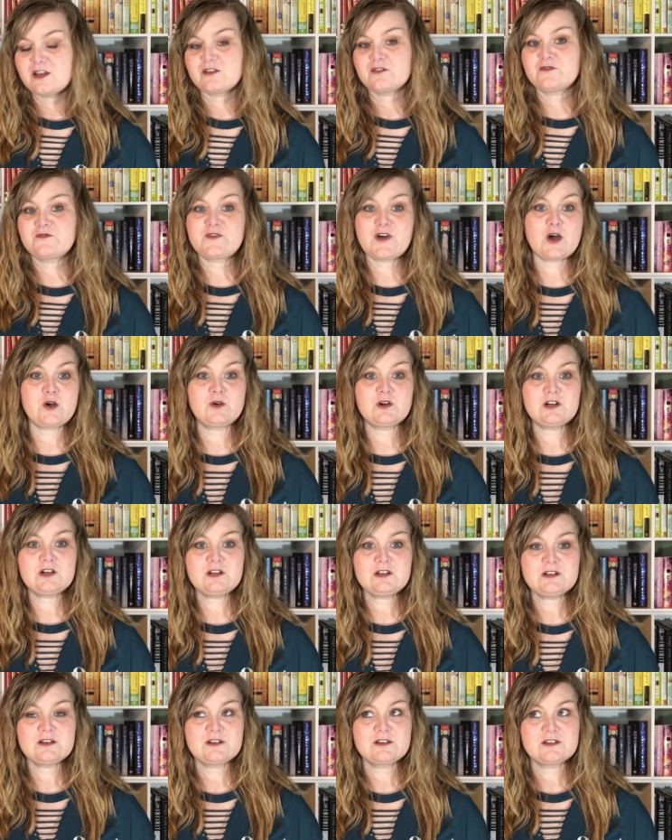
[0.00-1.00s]

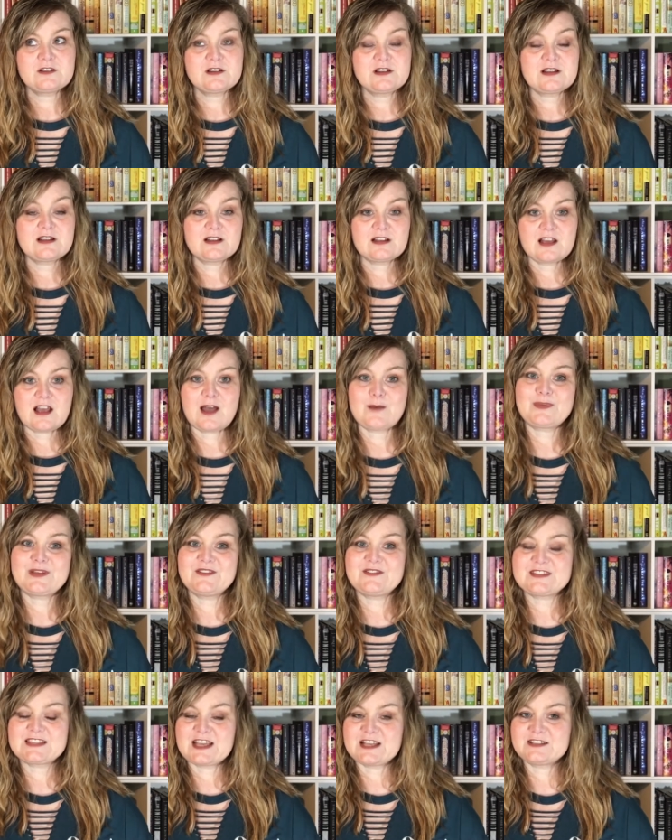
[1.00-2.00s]
Foer. I
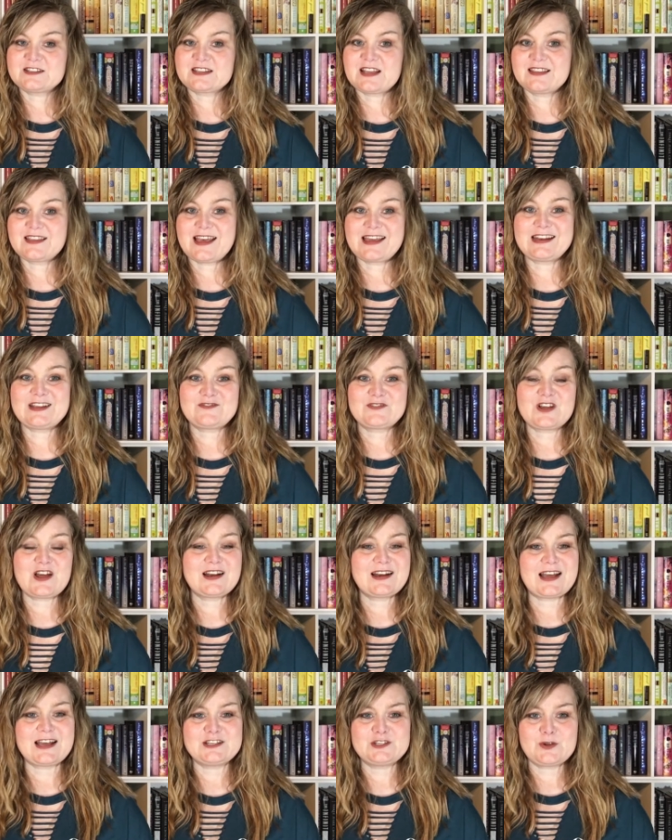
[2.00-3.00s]
believe is how you say that. If
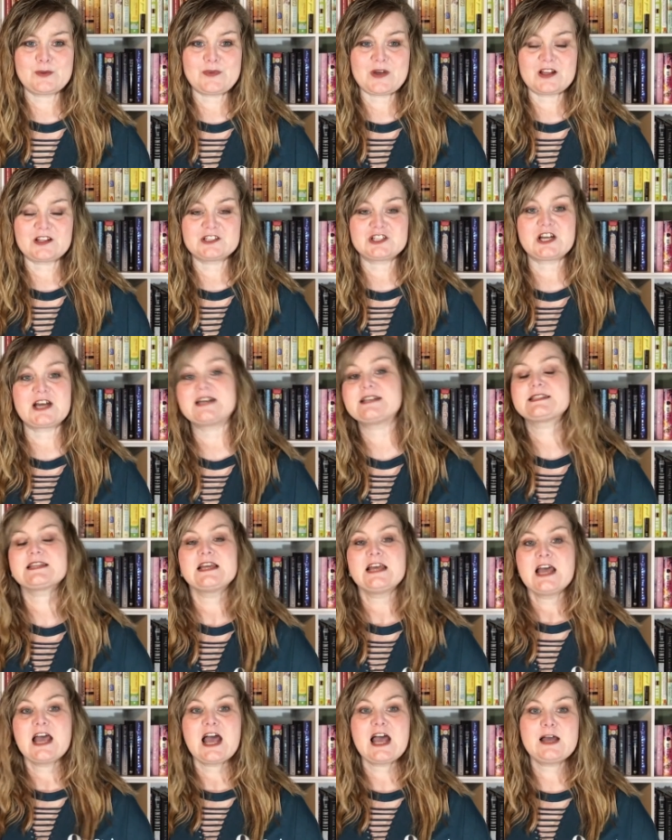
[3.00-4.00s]
not, I do apologize.
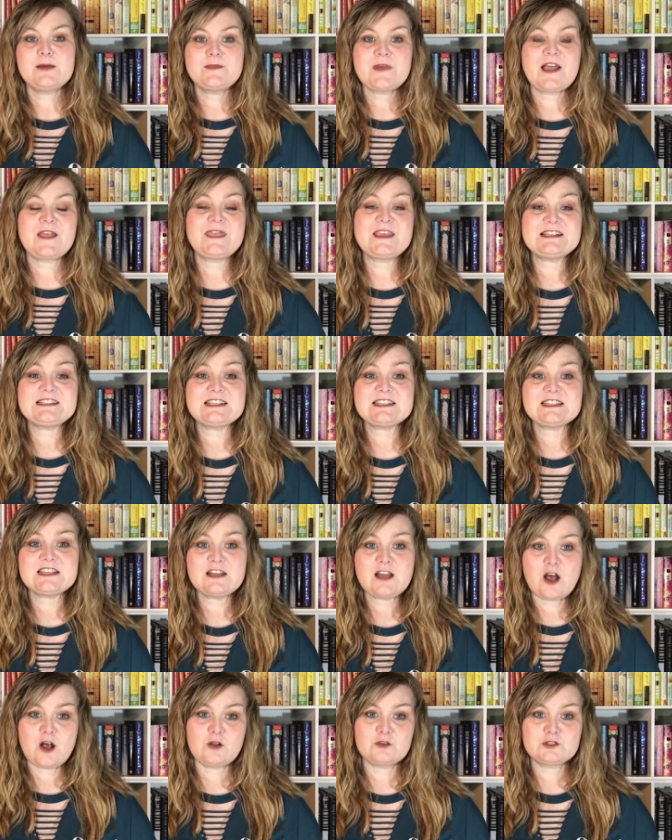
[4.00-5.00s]
This is
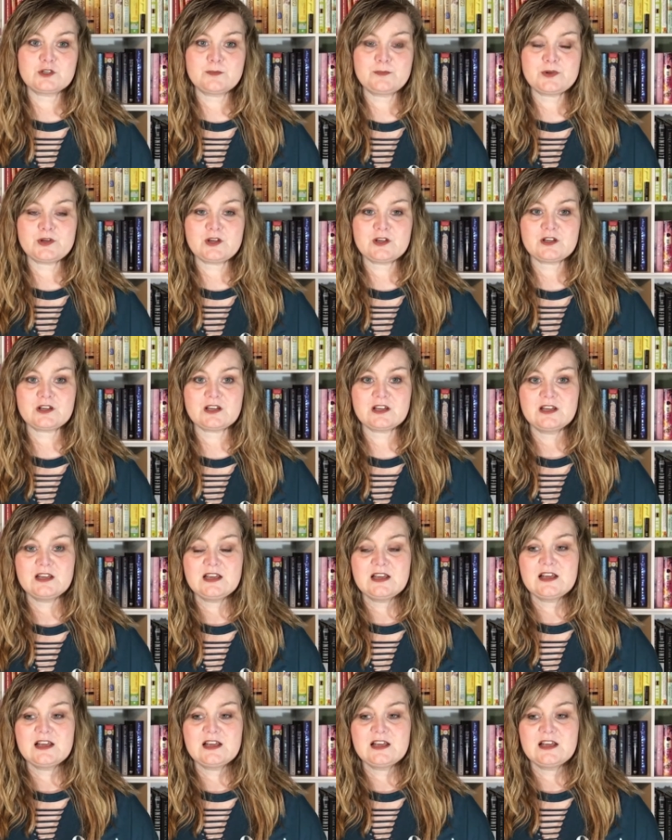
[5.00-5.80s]
an older book.